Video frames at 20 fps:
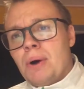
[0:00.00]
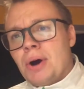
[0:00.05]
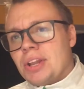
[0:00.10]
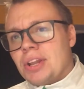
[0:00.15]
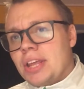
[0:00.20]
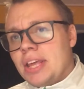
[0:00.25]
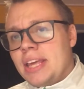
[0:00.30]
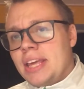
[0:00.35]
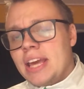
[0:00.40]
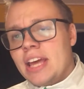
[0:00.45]

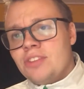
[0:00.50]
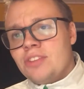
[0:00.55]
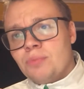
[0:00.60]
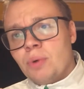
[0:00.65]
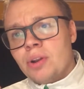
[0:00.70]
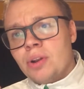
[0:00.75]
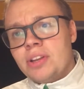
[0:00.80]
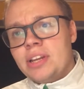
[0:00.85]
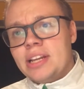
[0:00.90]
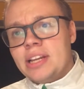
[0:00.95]
But he has
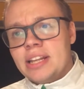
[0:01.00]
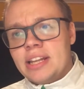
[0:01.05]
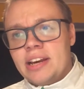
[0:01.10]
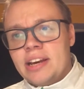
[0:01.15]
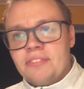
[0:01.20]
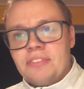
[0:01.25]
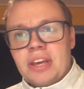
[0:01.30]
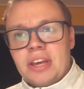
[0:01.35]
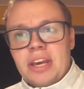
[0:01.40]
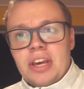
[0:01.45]
1 year
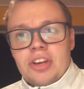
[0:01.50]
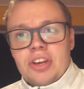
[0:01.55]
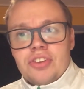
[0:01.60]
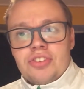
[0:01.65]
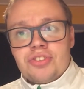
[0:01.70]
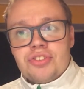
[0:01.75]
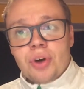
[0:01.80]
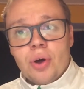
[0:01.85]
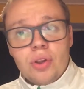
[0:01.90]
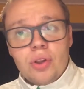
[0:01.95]
left.
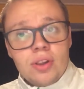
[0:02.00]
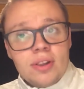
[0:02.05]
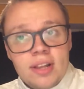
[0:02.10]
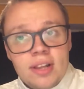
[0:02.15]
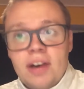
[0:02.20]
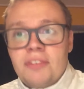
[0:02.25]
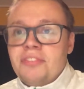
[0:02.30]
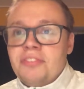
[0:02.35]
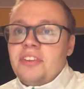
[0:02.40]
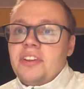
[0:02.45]
Staal
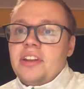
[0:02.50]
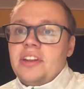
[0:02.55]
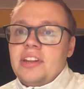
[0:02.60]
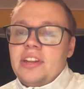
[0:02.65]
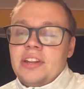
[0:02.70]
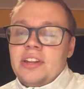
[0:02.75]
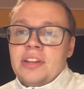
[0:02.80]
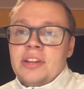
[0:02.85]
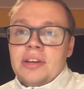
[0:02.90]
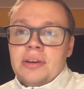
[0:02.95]
loves it
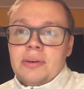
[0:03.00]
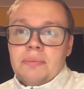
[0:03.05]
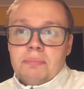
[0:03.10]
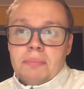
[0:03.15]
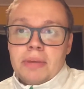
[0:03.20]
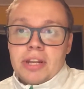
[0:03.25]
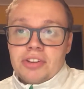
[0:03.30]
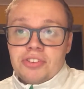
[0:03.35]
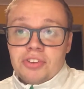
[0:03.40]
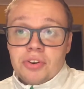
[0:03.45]
in
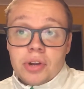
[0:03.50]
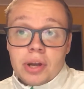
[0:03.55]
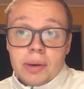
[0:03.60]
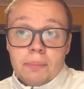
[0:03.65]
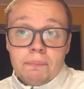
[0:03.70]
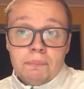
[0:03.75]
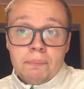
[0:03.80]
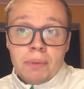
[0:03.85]
Minnesota,